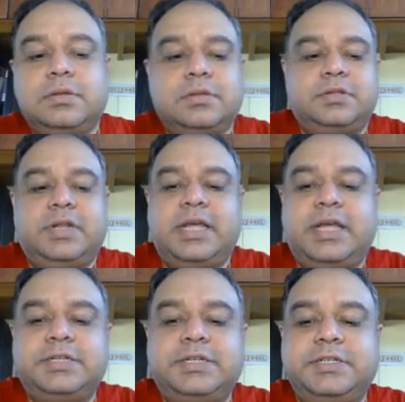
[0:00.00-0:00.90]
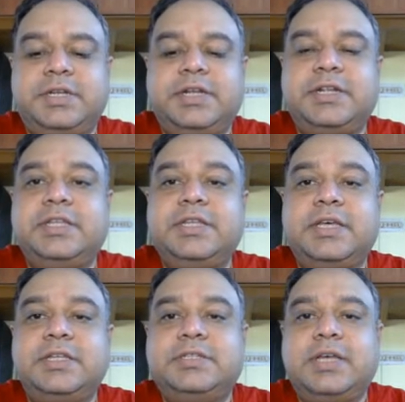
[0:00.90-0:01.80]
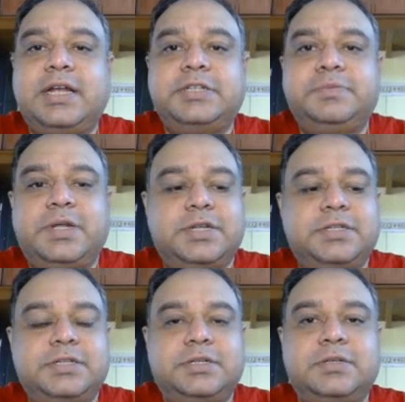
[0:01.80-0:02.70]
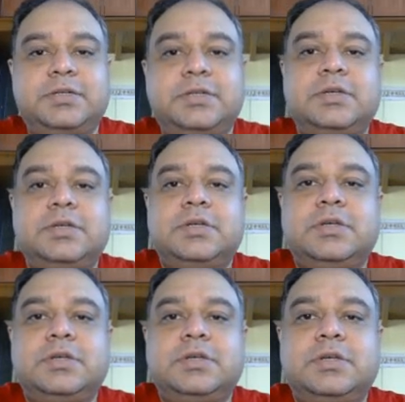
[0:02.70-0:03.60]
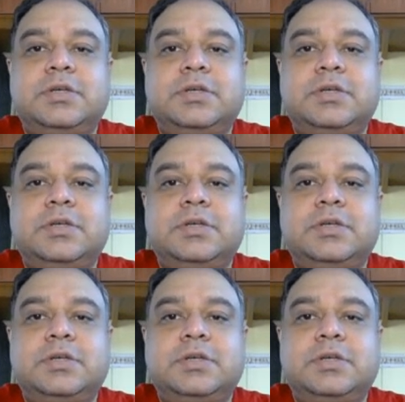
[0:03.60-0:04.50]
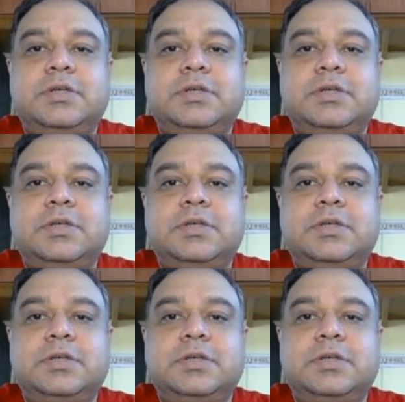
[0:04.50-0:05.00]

/ads ads manager, it is so simple.